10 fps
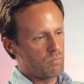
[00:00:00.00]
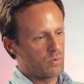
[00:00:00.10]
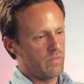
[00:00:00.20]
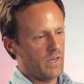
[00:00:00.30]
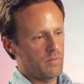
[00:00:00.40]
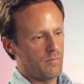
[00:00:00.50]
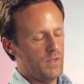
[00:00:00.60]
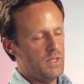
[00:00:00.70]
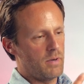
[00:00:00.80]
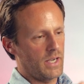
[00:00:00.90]
provide
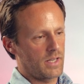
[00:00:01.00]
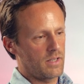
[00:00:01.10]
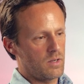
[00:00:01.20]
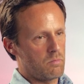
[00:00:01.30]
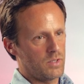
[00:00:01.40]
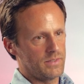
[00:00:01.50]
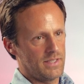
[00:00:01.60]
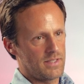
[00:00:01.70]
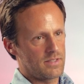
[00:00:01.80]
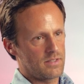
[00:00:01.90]
feedback about
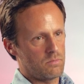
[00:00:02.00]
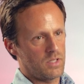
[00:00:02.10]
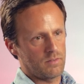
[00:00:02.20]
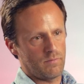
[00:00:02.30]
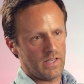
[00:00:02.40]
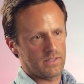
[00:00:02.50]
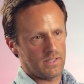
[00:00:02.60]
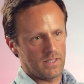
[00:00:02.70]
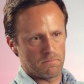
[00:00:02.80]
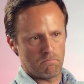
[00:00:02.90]
this, about the fact
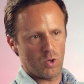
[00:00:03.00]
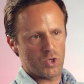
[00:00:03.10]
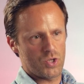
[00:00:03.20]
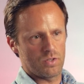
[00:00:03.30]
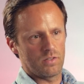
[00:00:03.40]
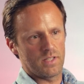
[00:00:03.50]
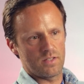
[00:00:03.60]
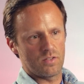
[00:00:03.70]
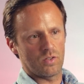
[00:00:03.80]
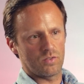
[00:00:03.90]
that their posture
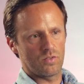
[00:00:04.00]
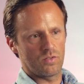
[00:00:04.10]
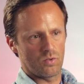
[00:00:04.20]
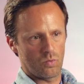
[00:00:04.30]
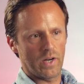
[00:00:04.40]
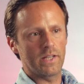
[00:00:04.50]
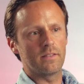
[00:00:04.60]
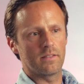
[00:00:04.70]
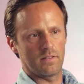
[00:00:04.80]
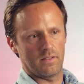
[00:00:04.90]
is not
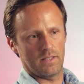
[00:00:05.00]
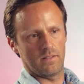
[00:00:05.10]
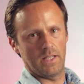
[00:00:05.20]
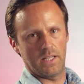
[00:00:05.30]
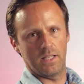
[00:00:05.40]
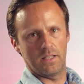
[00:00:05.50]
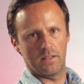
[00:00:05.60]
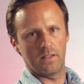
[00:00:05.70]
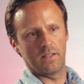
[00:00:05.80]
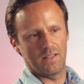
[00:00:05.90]
right, that they
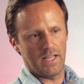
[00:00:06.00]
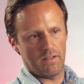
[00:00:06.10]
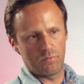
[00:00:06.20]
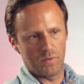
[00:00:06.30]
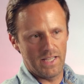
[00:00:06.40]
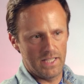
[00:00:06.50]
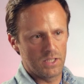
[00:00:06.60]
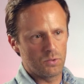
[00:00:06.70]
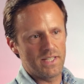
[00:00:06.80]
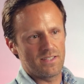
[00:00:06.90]
have
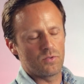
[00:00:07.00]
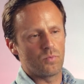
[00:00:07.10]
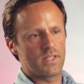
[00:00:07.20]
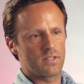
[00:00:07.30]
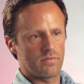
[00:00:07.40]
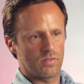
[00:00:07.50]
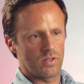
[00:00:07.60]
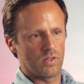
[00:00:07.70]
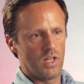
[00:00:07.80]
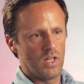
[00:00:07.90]
increased risk
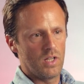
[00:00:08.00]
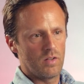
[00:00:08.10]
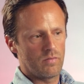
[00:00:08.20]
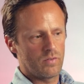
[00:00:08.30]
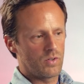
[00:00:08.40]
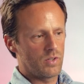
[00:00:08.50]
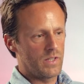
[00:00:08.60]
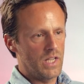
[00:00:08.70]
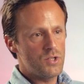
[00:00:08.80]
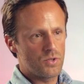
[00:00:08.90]
for
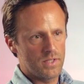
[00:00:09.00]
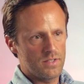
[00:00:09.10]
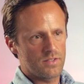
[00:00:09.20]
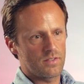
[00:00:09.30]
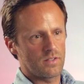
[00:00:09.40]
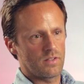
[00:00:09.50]
injuries